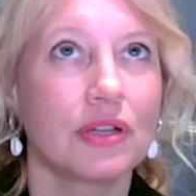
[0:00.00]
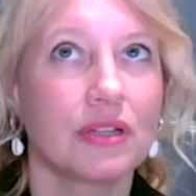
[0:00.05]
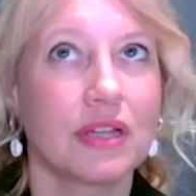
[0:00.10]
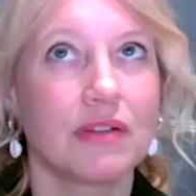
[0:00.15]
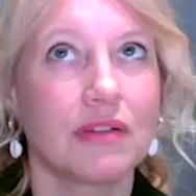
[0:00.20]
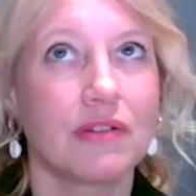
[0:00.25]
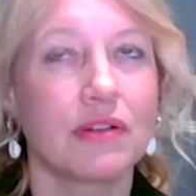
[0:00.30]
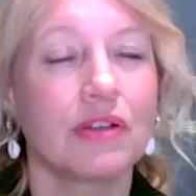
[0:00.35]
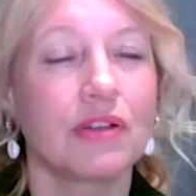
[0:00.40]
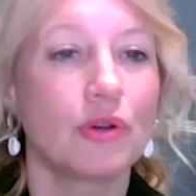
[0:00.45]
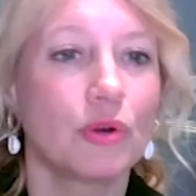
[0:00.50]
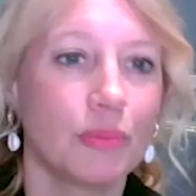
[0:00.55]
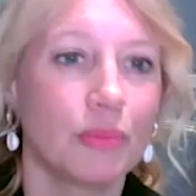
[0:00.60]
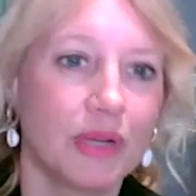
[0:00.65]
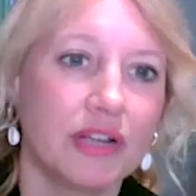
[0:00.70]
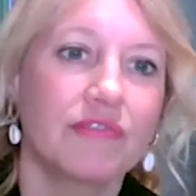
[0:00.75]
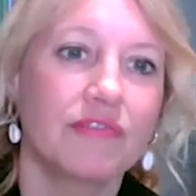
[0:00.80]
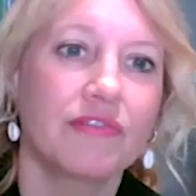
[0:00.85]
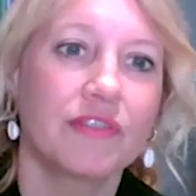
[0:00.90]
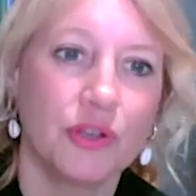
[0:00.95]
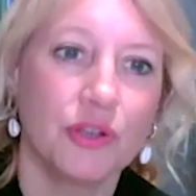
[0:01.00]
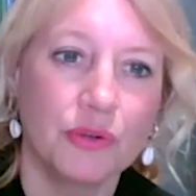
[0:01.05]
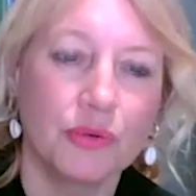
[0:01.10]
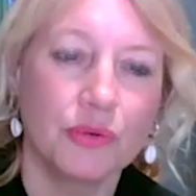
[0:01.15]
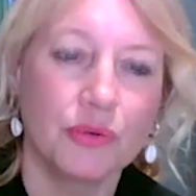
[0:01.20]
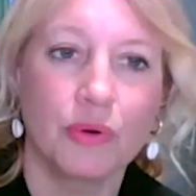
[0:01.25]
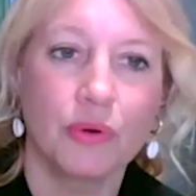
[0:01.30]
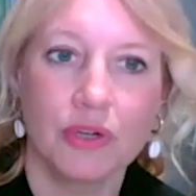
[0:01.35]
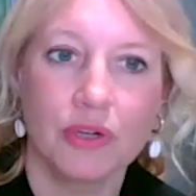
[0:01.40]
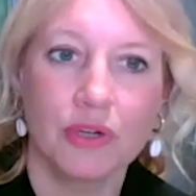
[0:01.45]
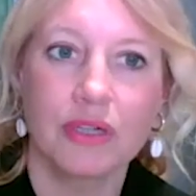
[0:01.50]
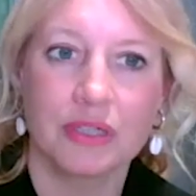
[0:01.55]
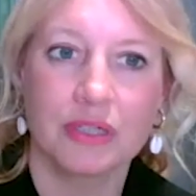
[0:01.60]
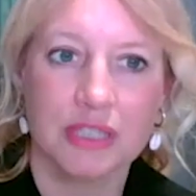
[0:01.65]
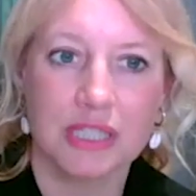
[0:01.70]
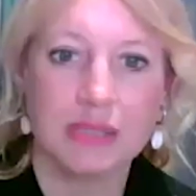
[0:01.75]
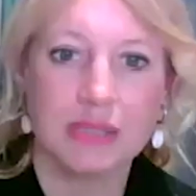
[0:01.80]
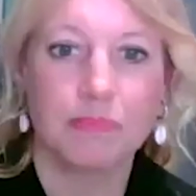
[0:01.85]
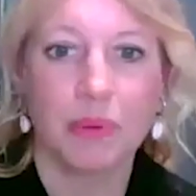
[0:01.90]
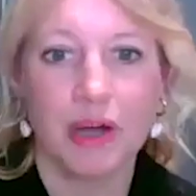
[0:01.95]
there are normally a few
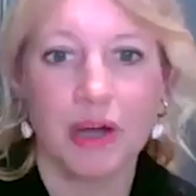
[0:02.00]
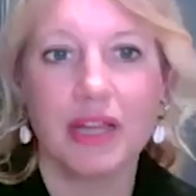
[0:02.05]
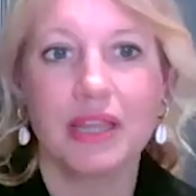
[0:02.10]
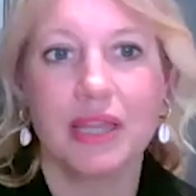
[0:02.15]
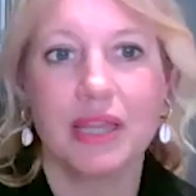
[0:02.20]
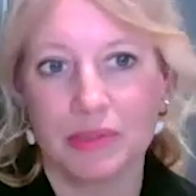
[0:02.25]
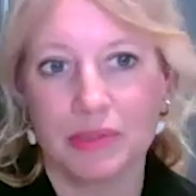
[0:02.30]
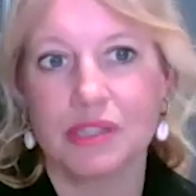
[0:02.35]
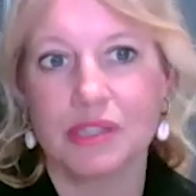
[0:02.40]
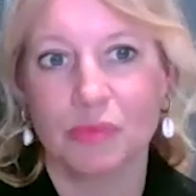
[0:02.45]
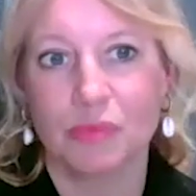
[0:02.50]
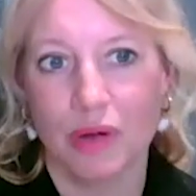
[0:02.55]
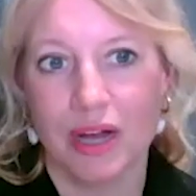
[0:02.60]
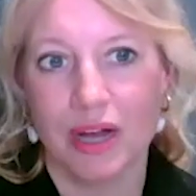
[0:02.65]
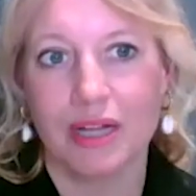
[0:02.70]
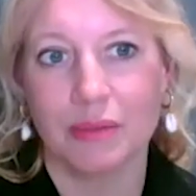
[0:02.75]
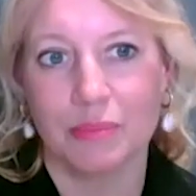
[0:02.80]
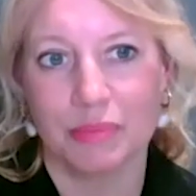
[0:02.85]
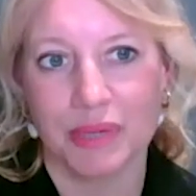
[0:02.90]
oils by them as well,